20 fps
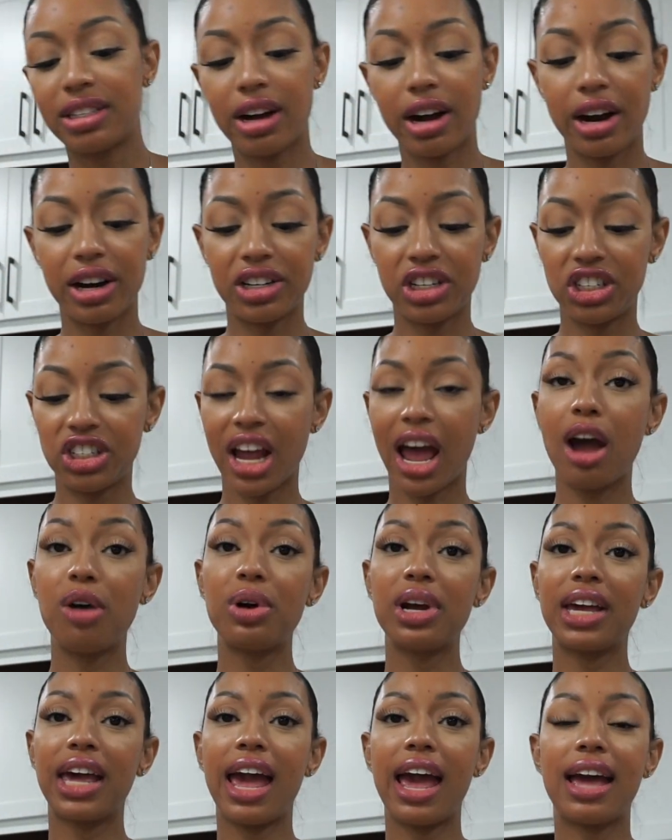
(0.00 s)
are
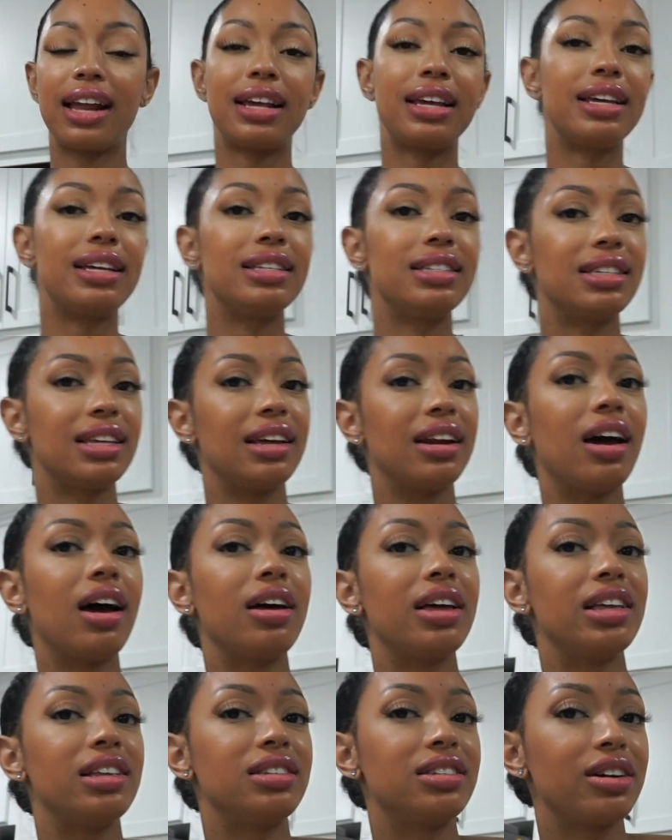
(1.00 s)
shower caddies, and
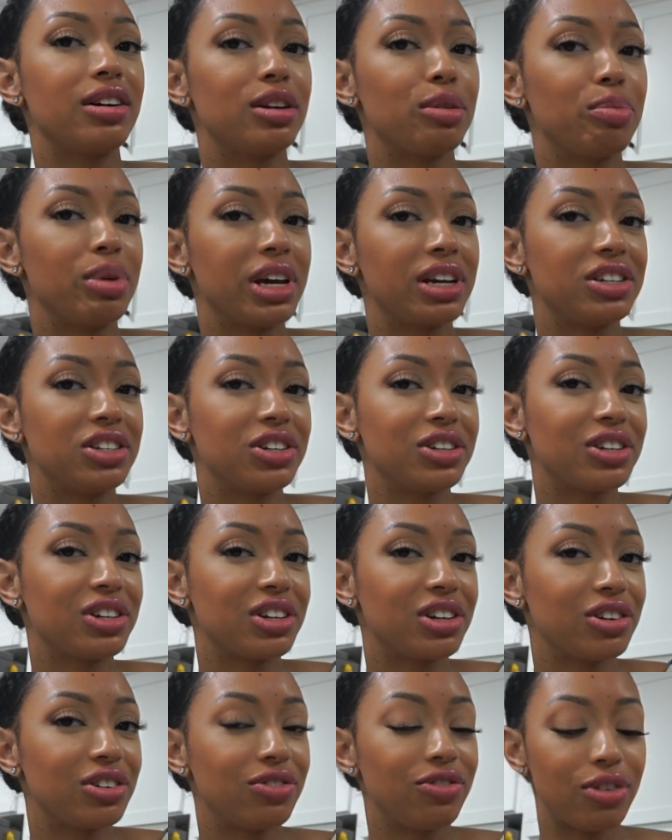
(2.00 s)
I'll insert a
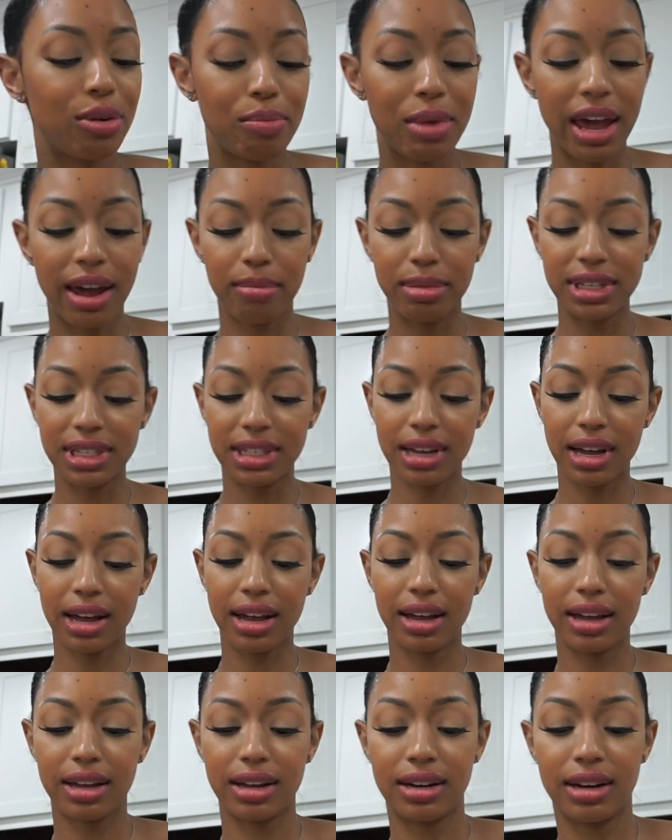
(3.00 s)
picture from
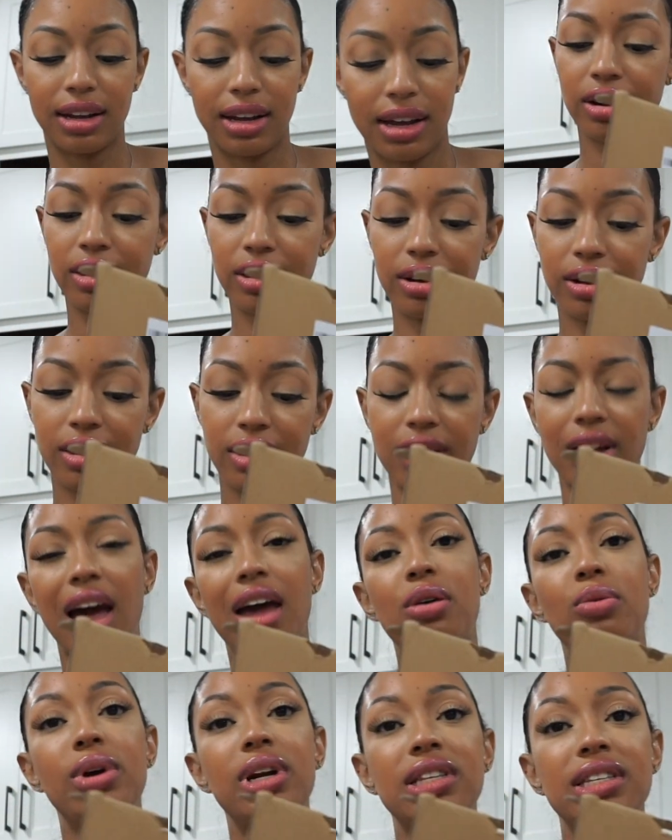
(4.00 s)
Amazon. I
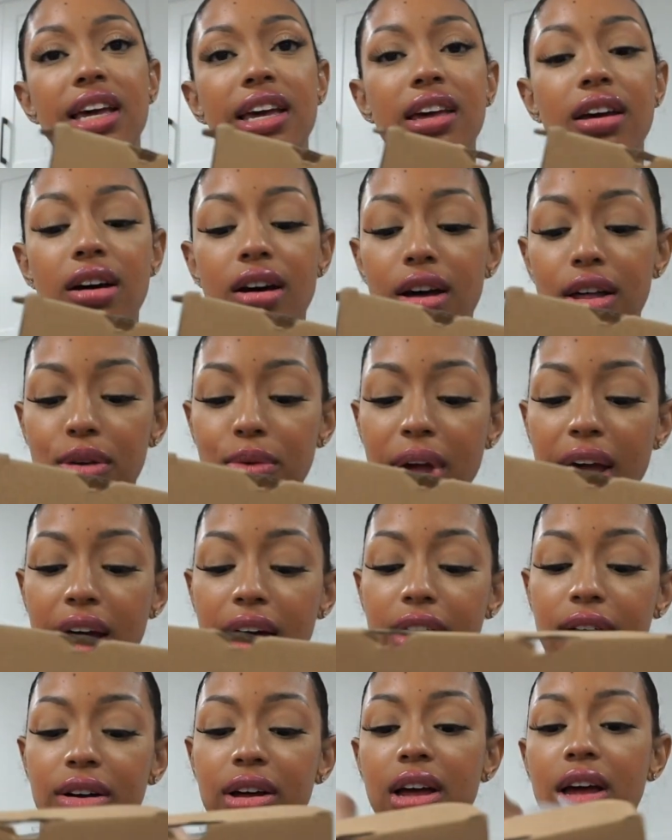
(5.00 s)
don't want to take it all the way
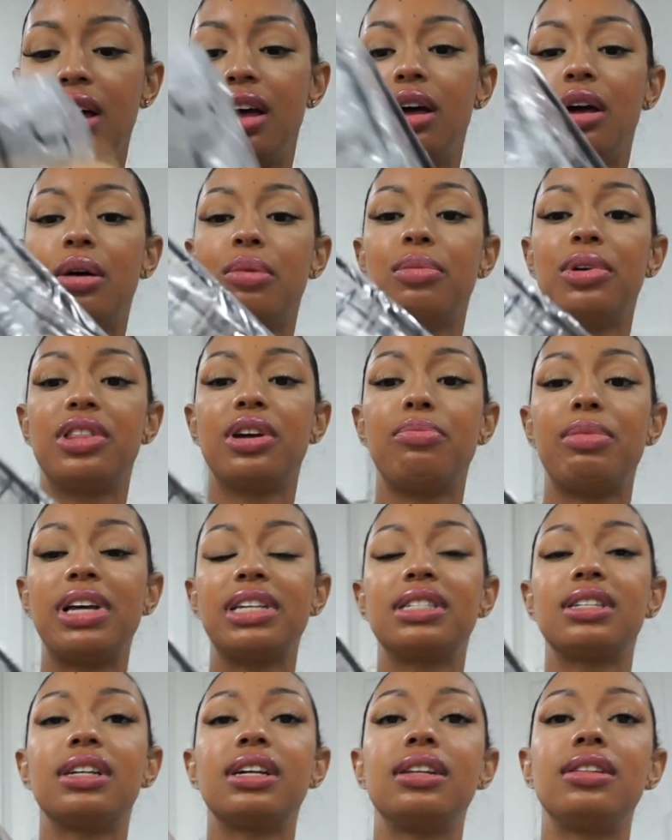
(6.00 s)
out, but they're
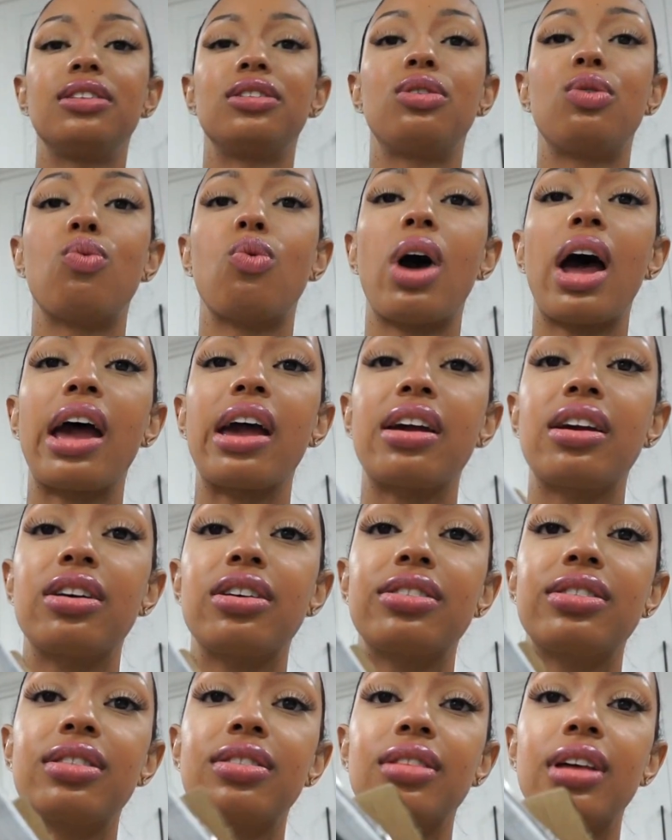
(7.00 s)
basically little wires,